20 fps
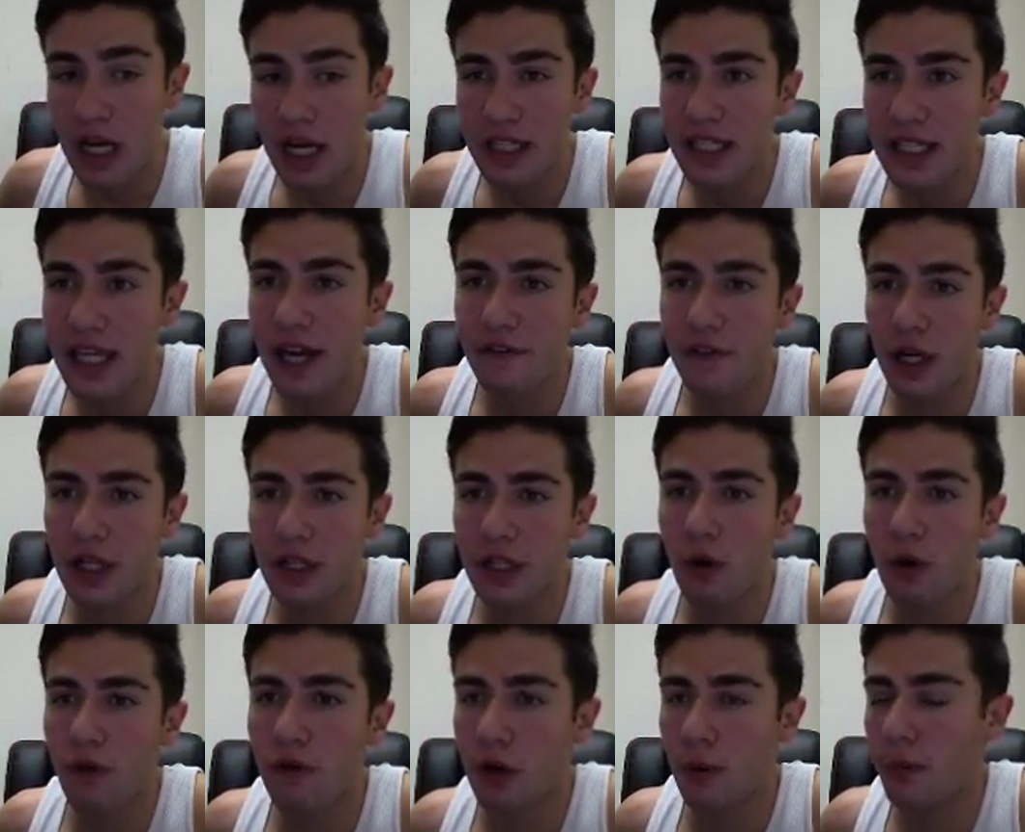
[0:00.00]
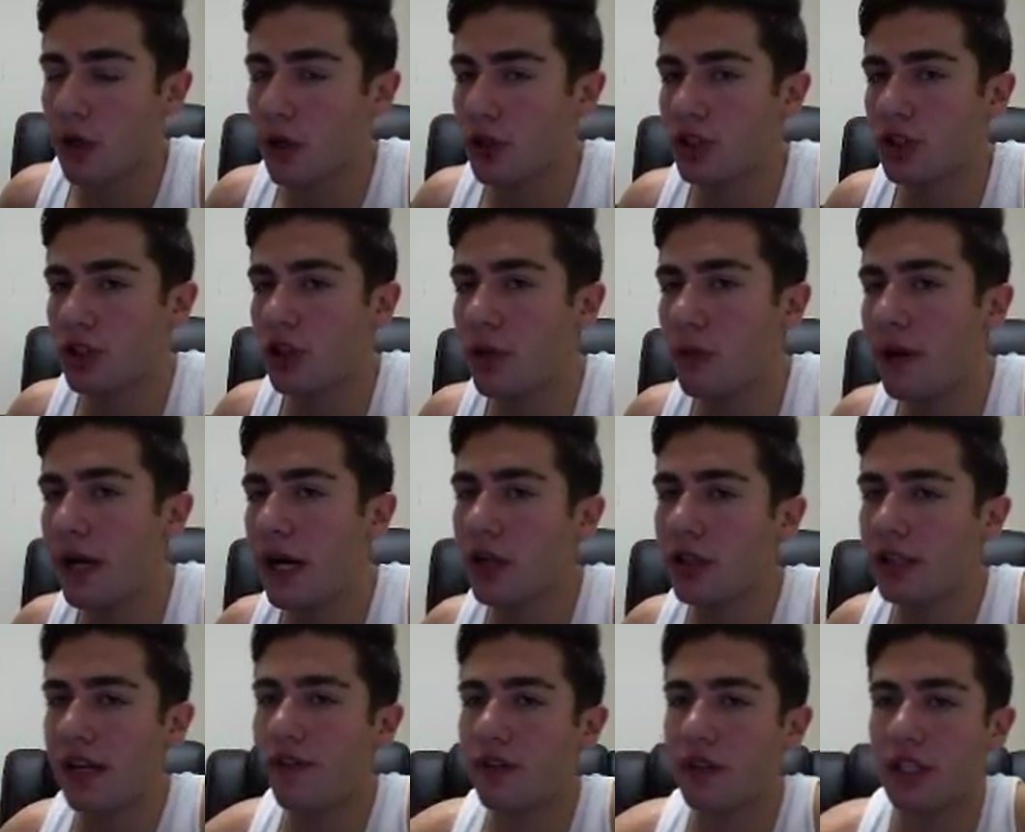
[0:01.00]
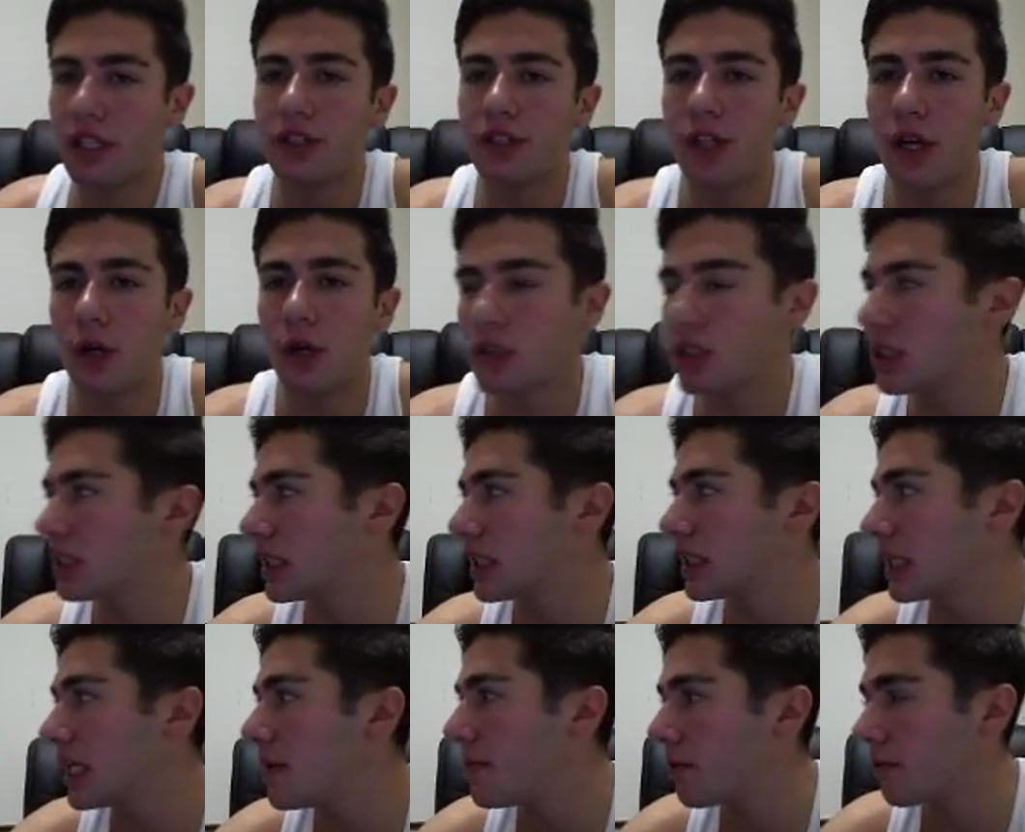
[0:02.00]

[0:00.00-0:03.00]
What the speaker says: Yeah, if you want to go for a personal pair, definitely don't sleep